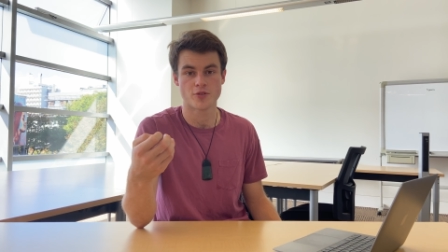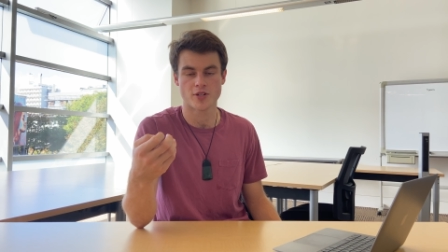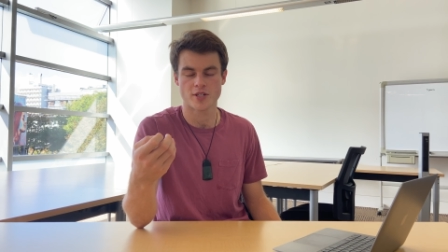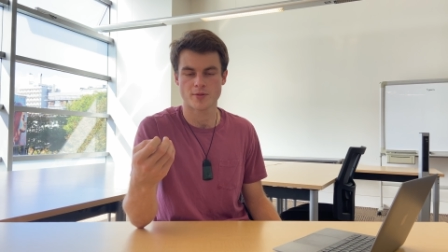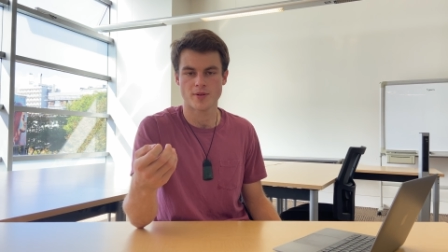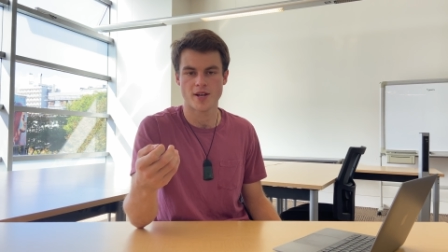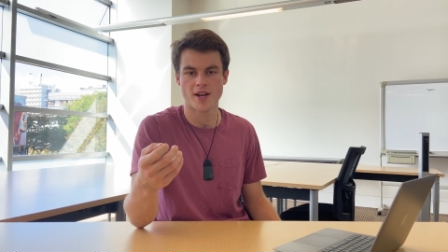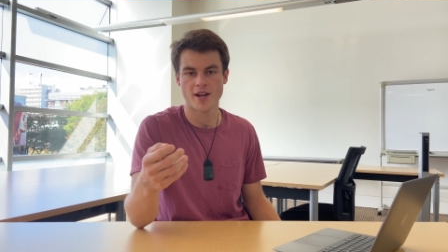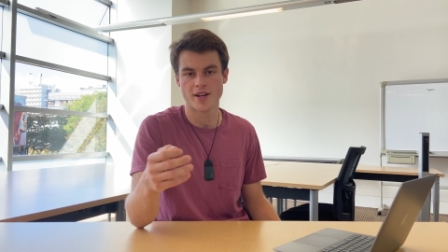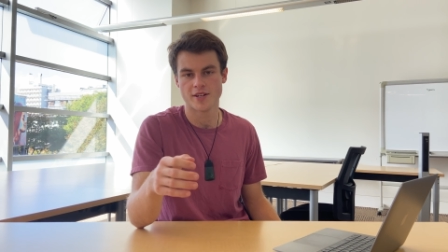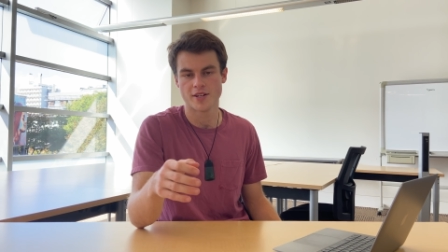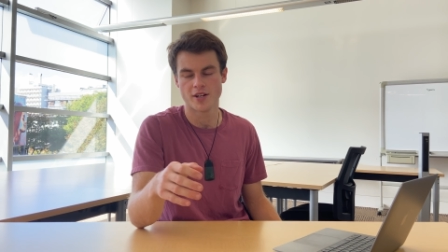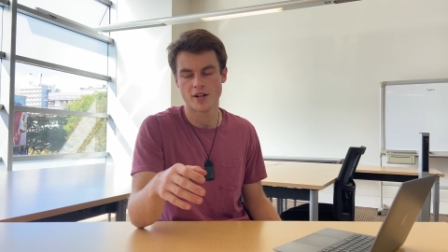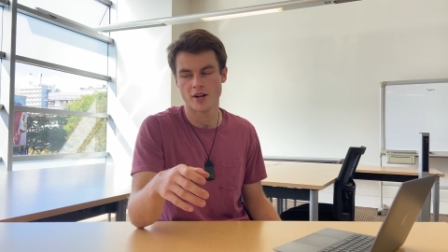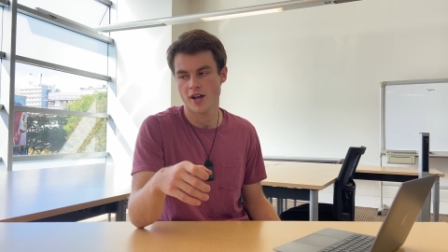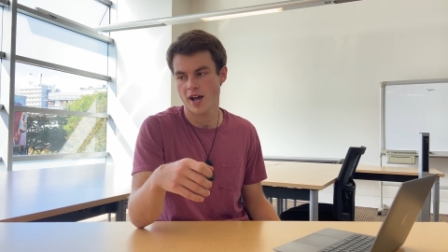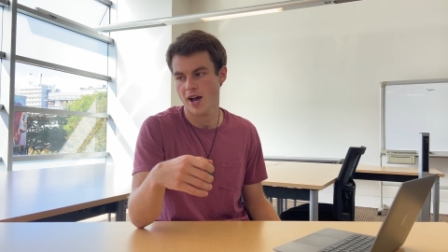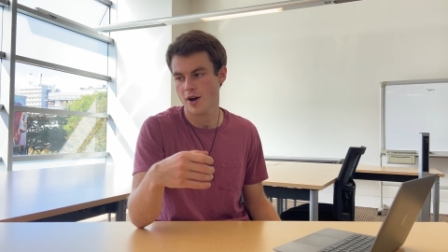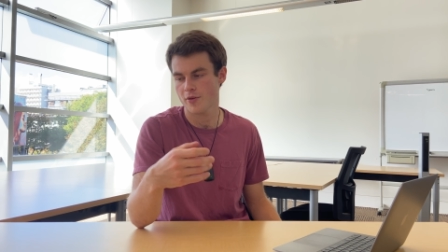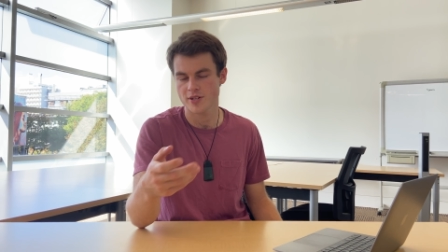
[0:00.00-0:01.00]
you to explain, you
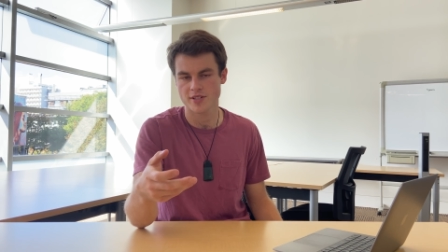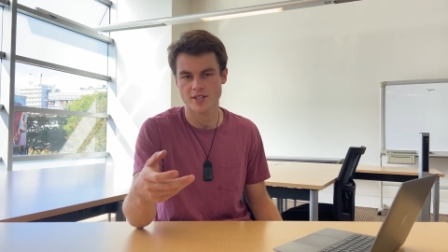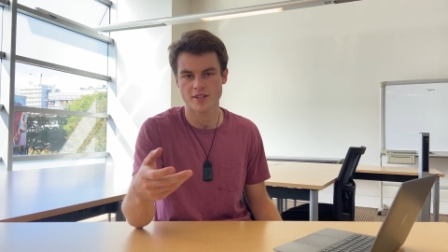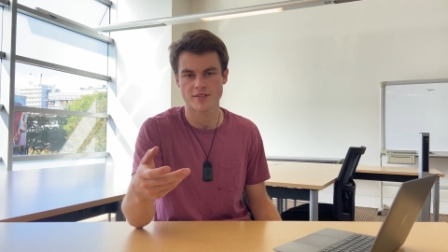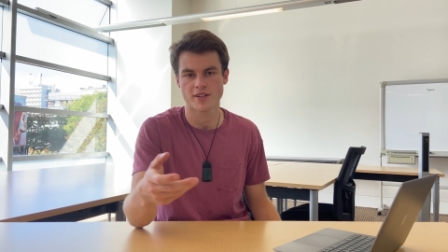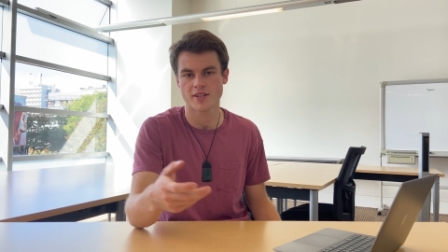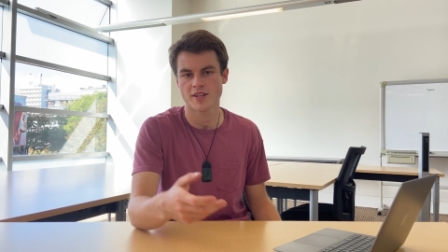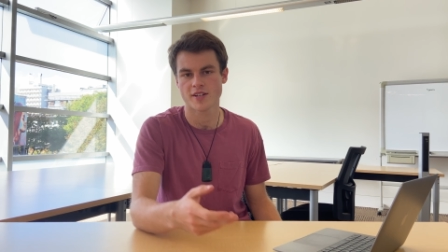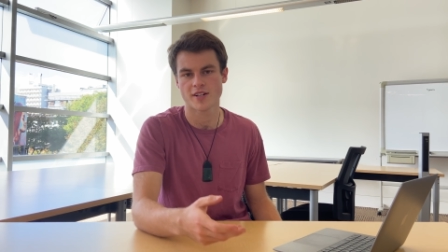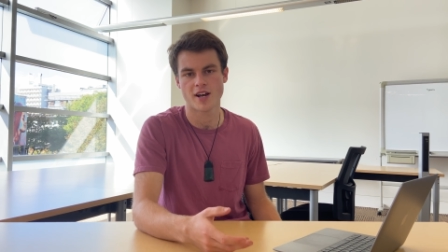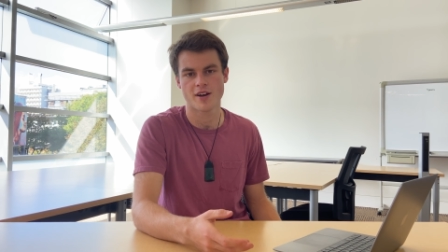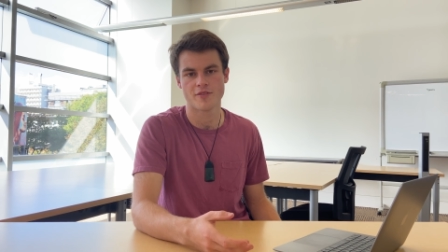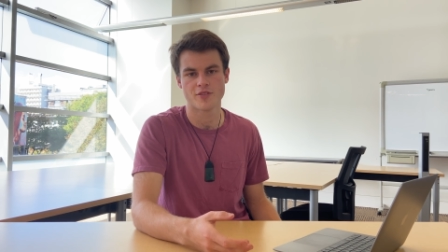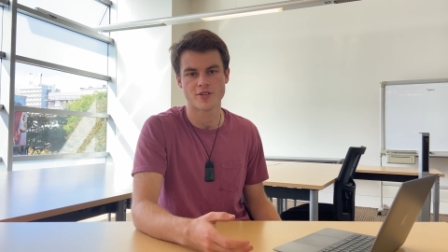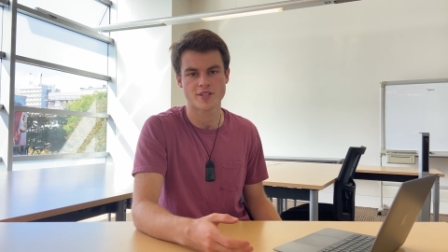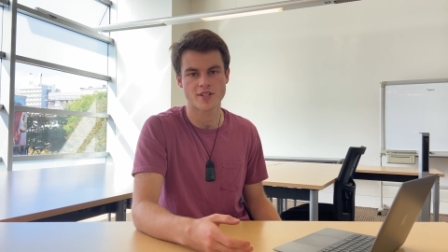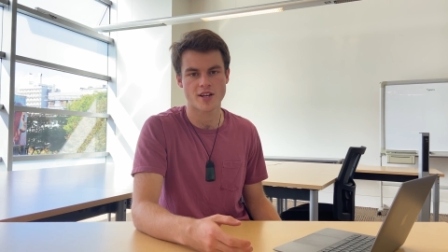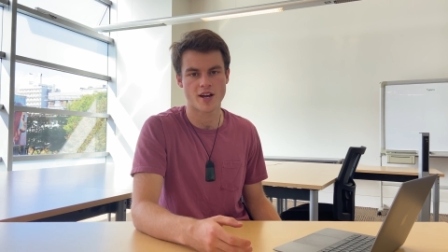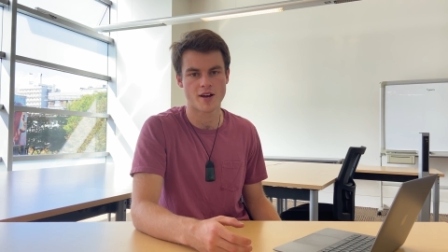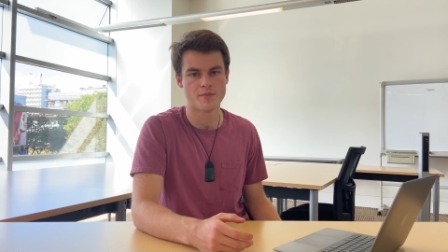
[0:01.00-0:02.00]
know, how is it that
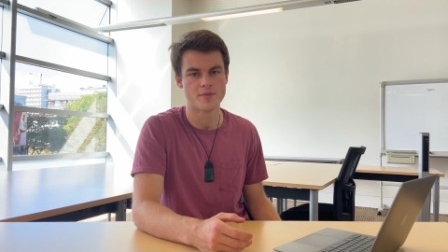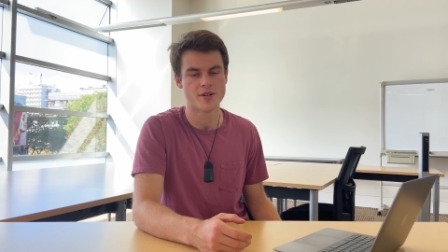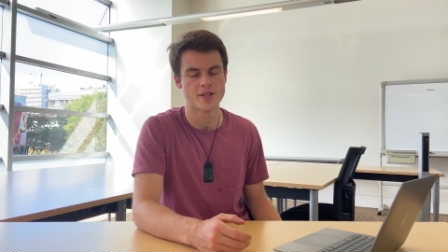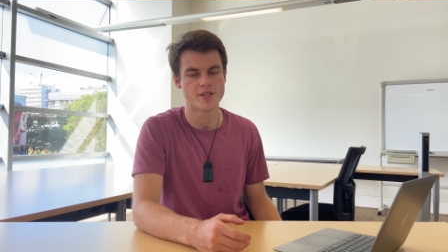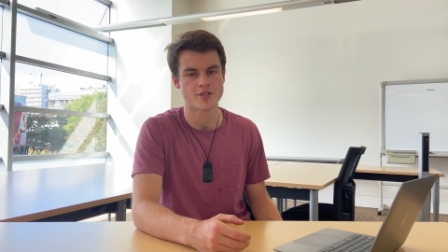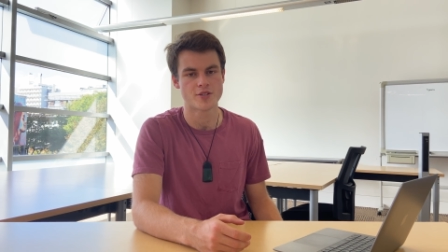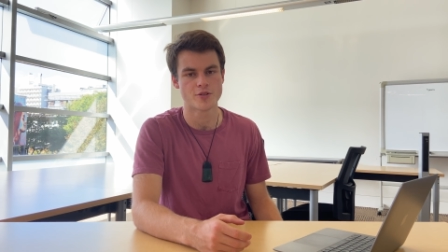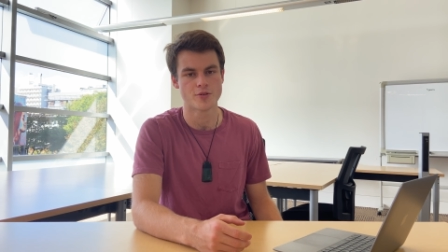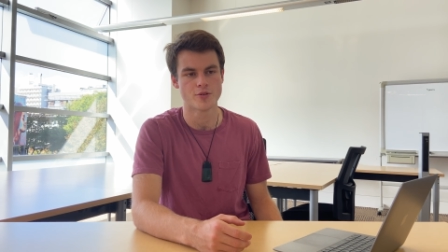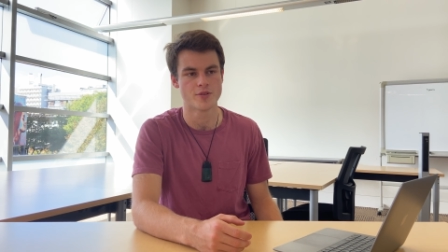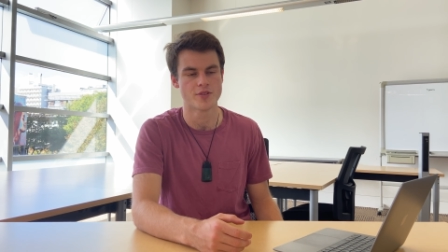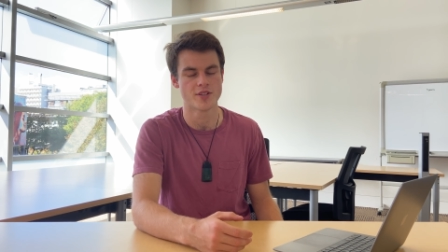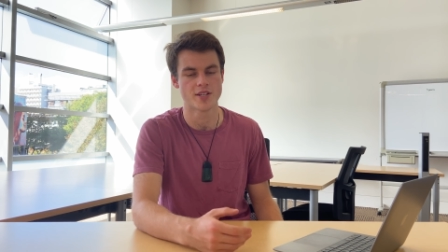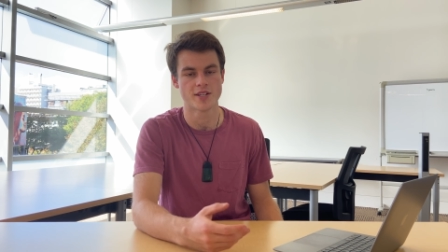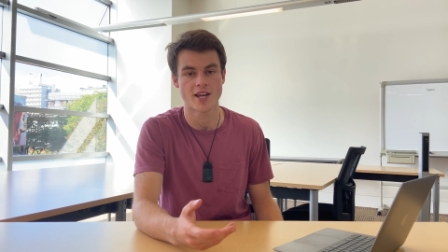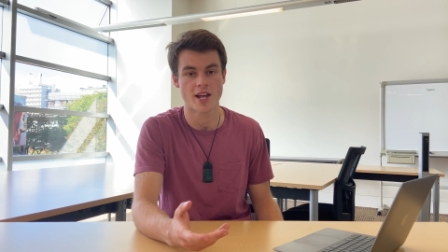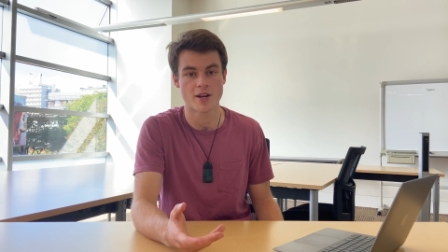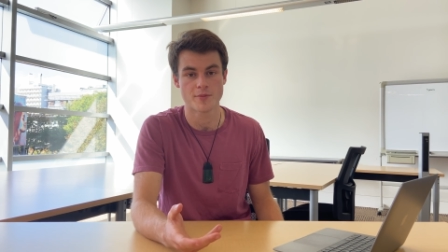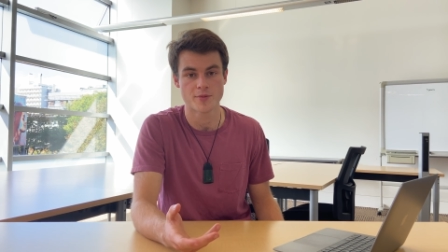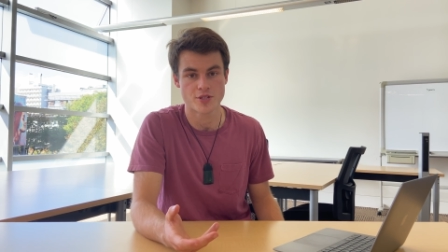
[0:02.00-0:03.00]
cadavers come into the
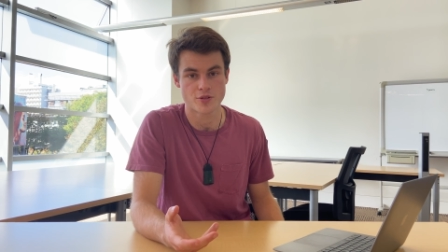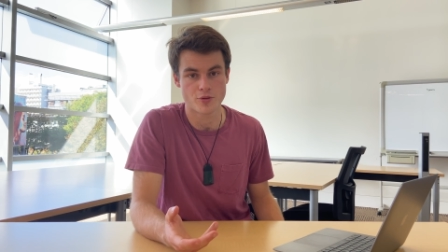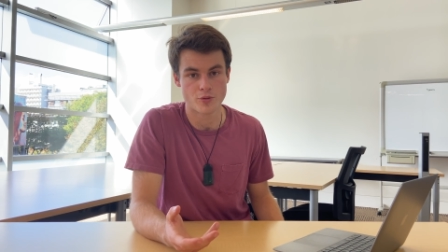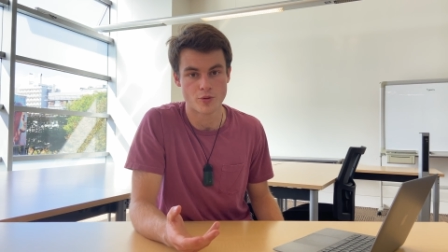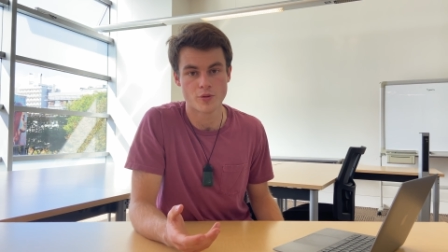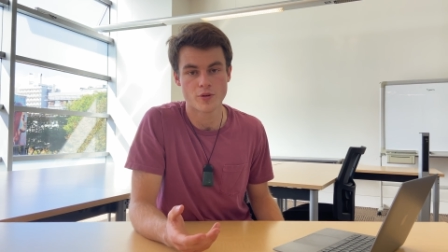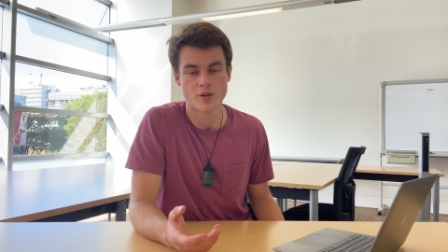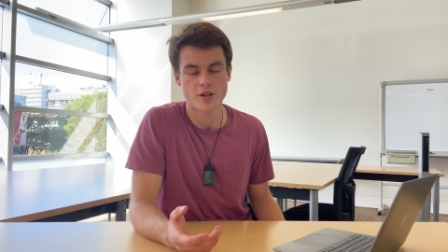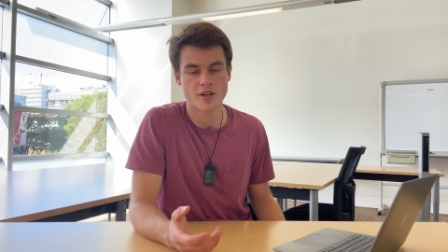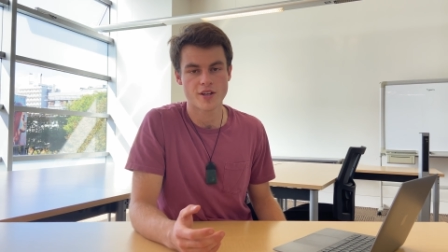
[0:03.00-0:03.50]
anatomy school?